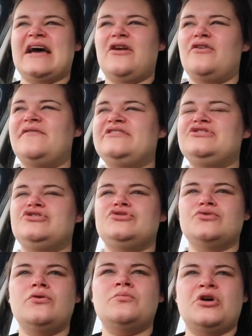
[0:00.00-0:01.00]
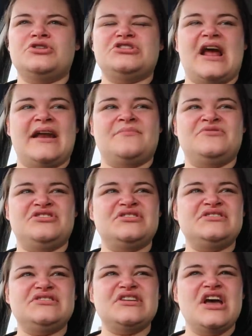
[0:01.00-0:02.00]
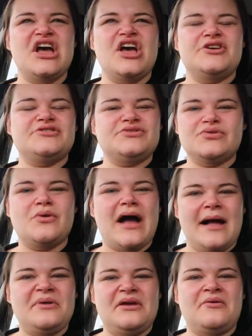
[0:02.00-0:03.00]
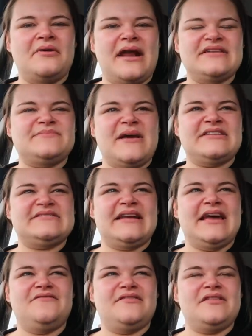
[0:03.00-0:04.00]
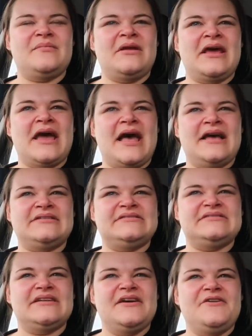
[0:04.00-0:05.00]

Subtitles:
I love it so much, and I'm just so happy in all aspects of life at the minute, and